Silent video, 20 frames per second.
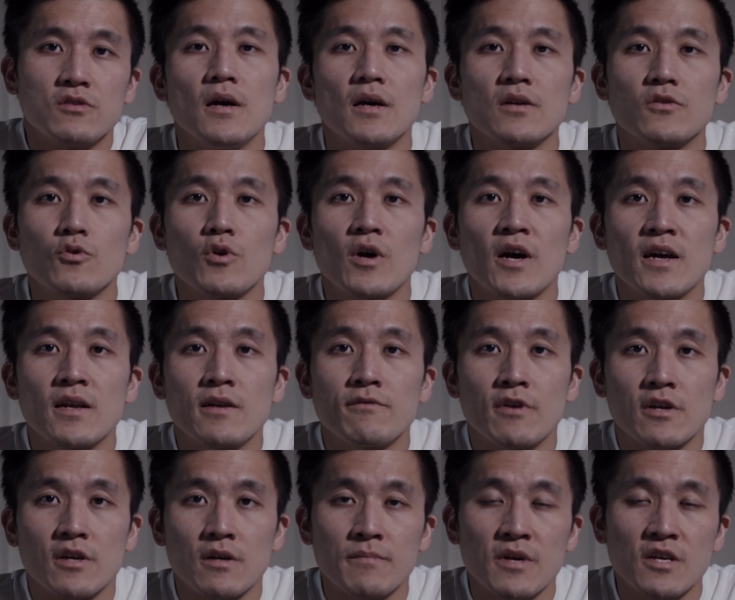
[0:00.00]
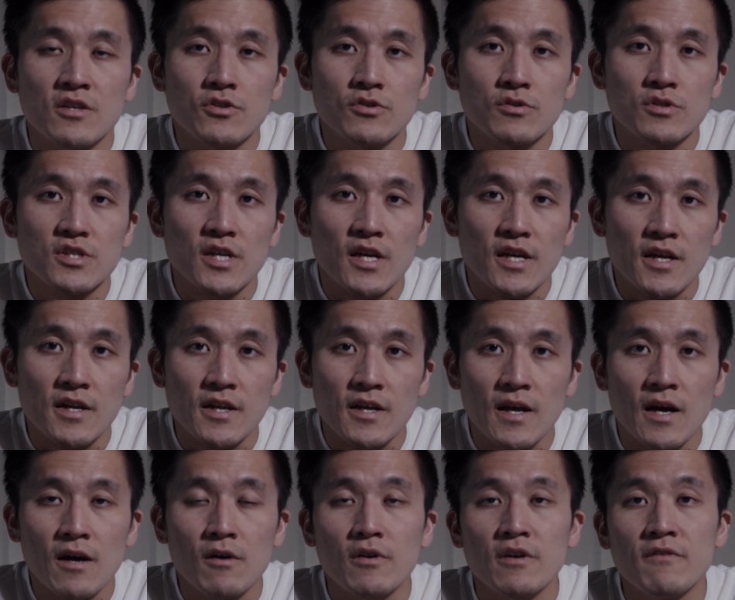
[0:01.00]
I do highly recommend you checking it
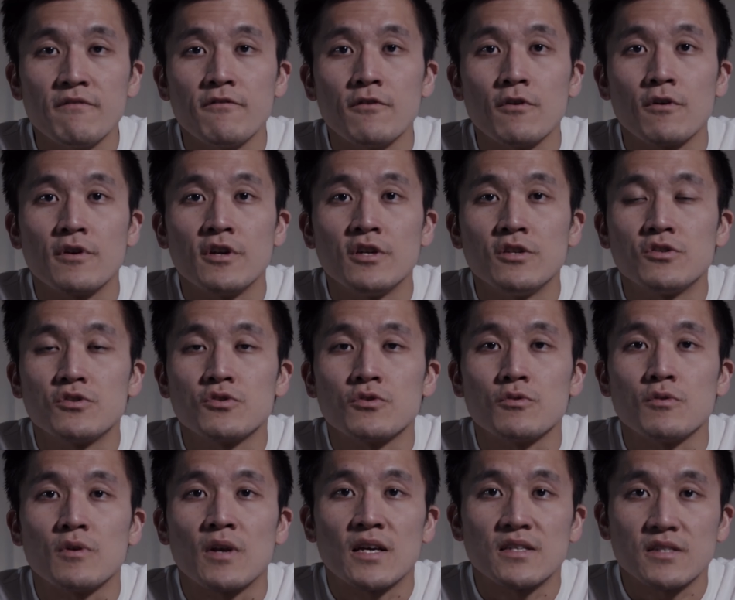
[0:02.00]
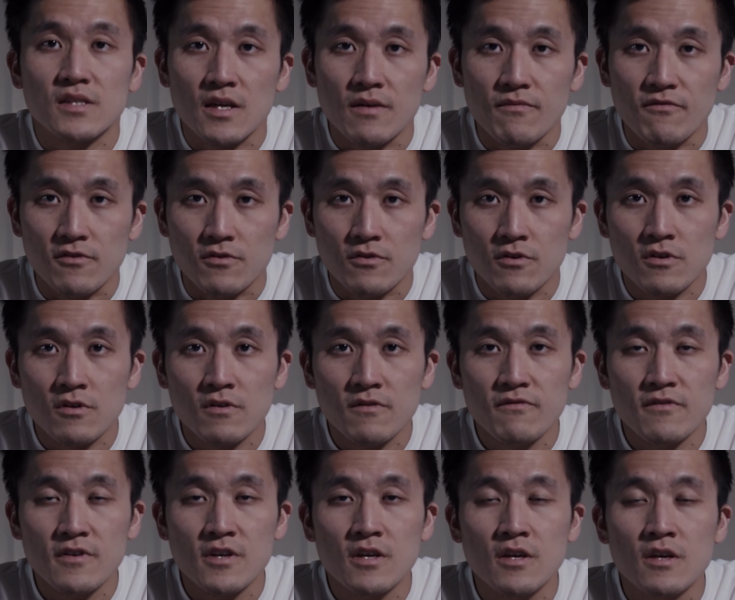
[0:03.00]
out if you're into landscape
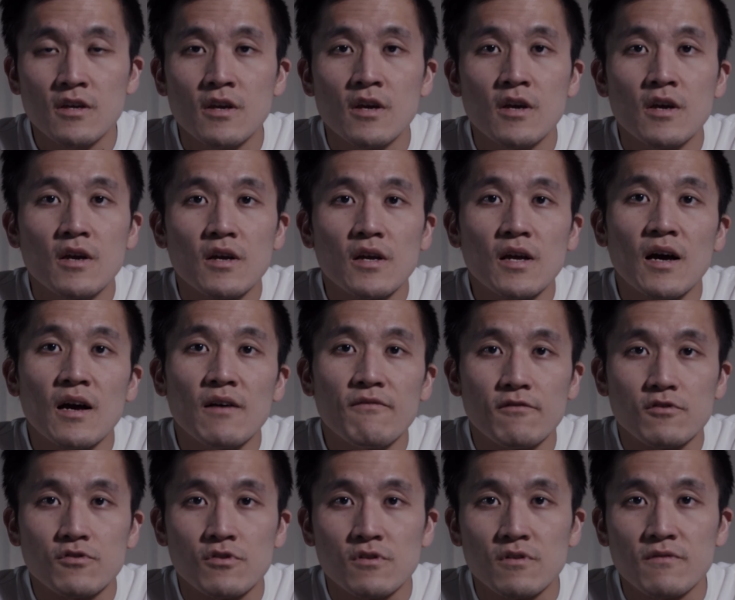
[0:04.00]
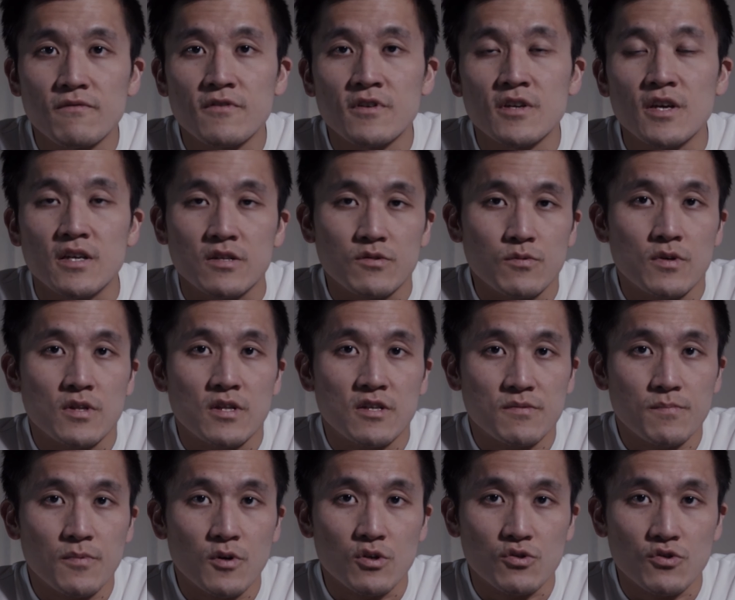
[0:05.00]
photography, car photography, as well
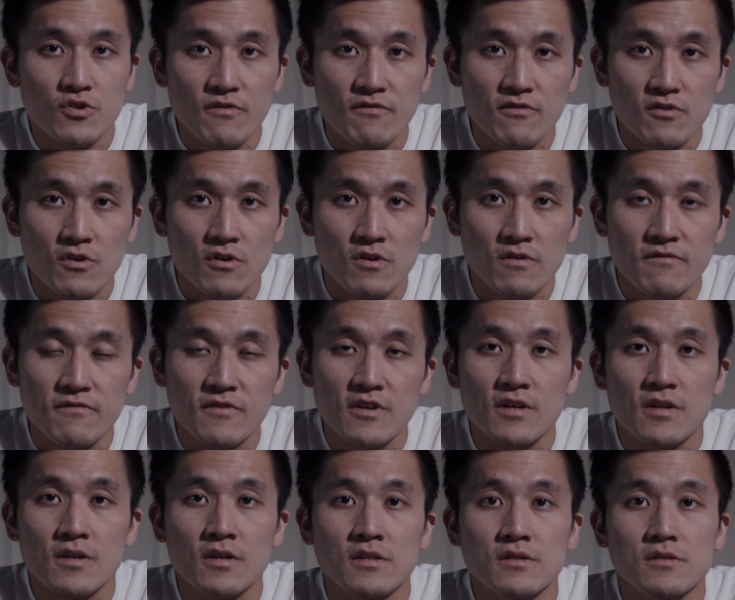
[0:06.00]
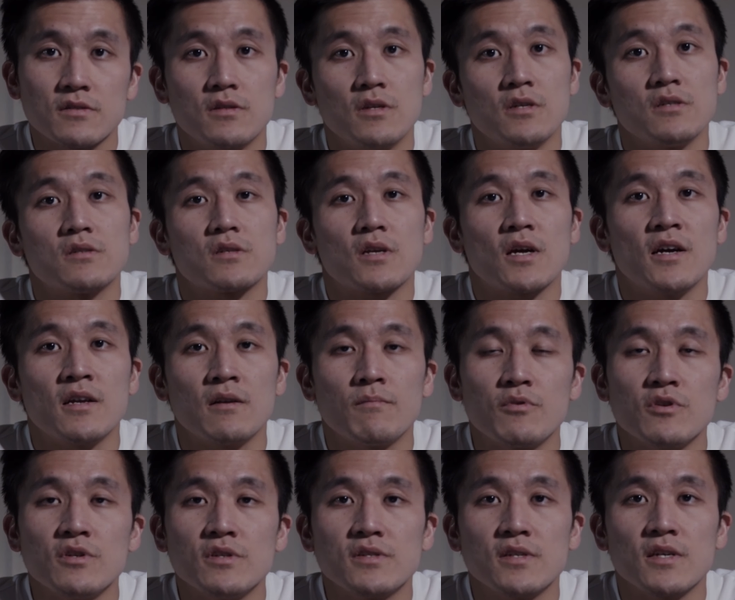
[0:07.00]
as portrait photography, because this kind of
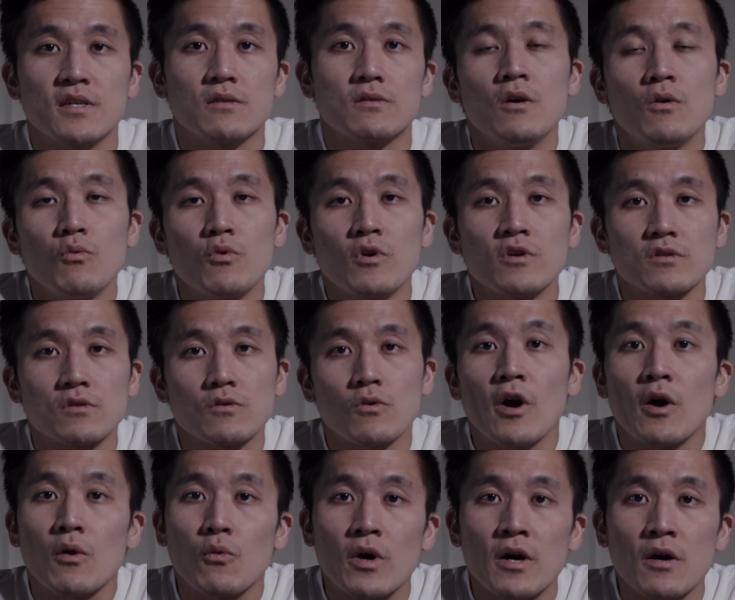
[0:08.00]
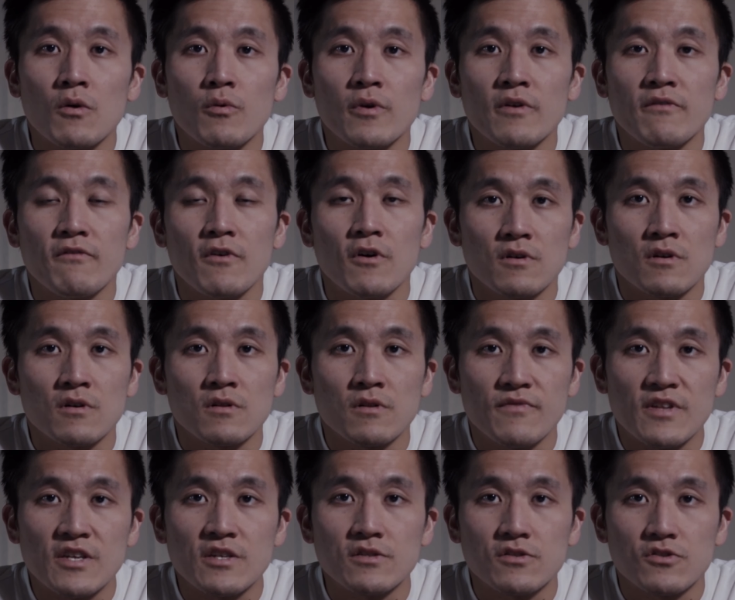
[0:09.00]
preset works quite well with all
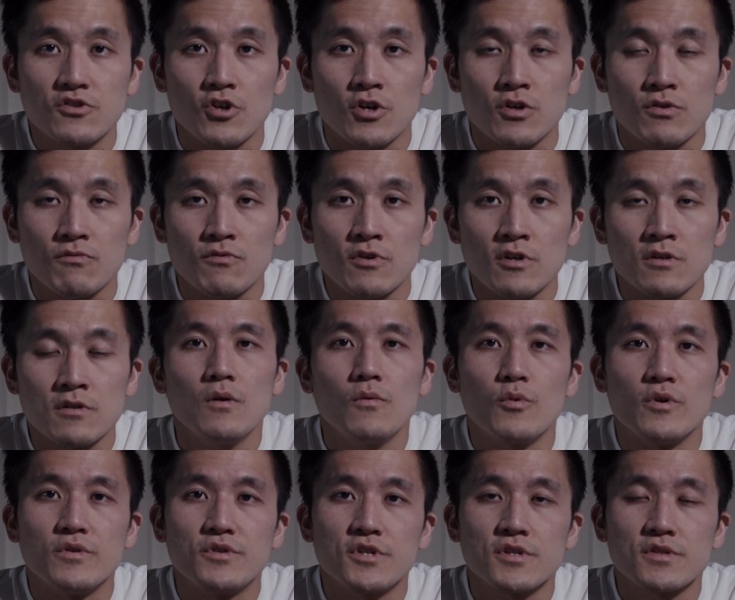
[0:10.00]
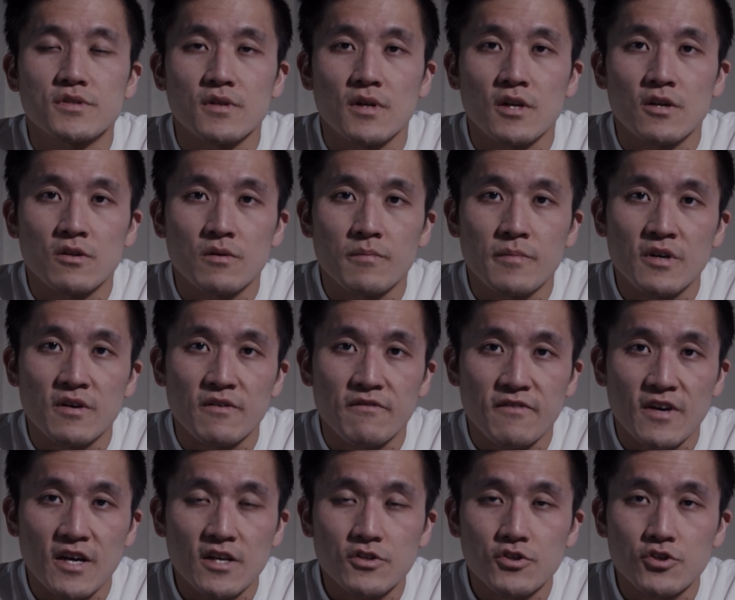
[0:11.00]
of these genres. With just a little bit of
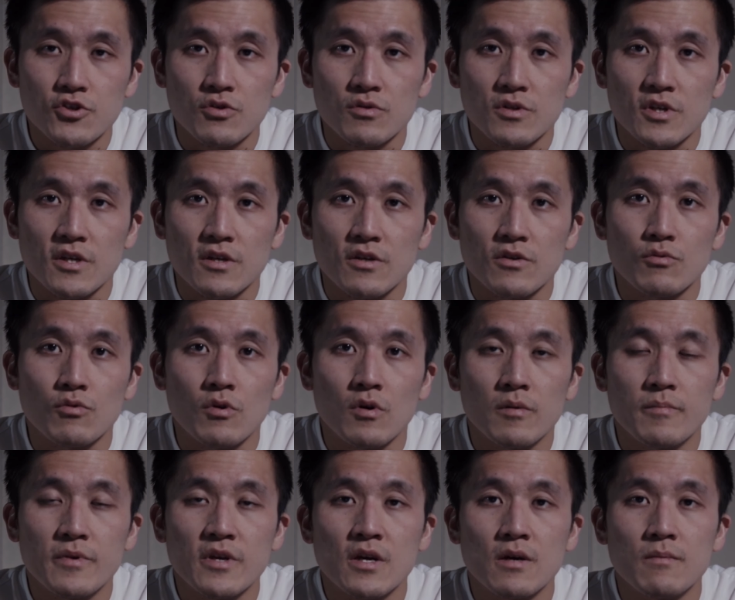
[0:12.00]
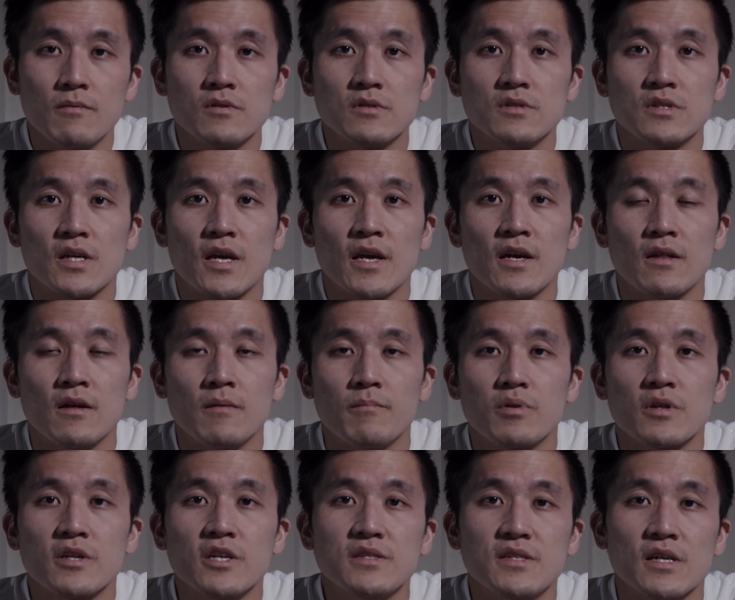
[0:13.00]
fine tuning, you will be able to get a
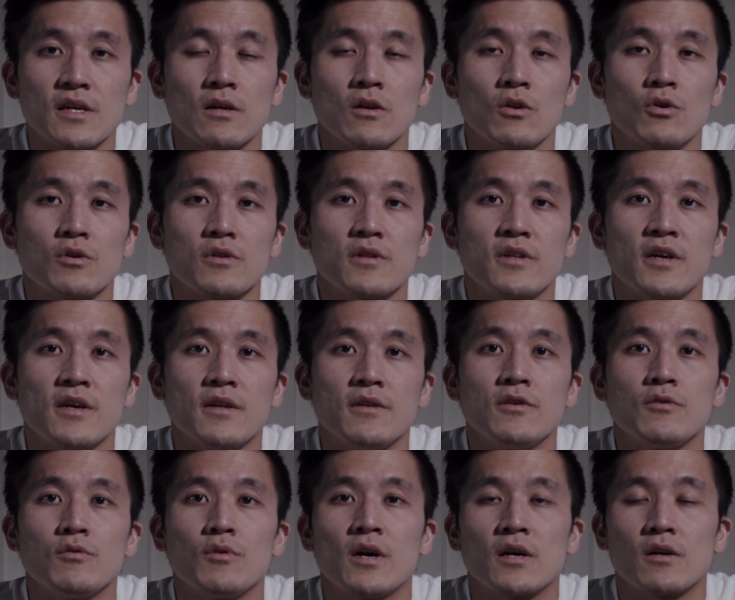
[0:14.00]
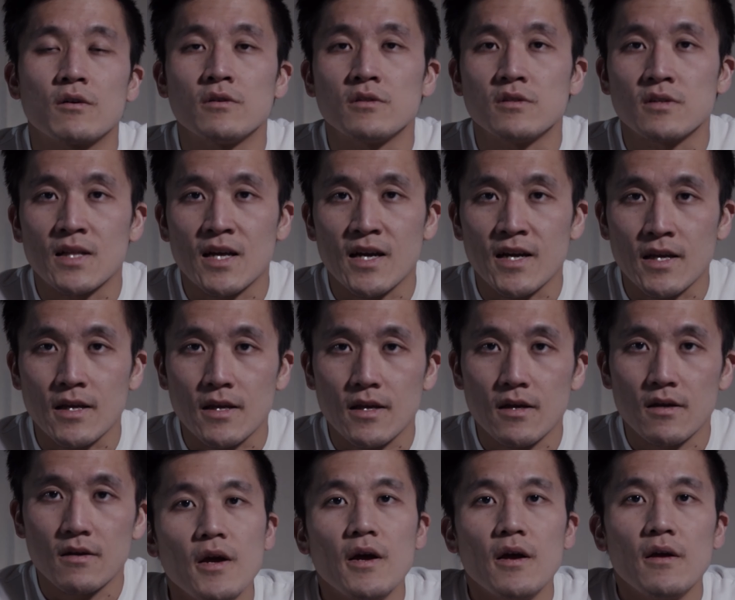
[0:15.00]
pleasing look that you are going to like.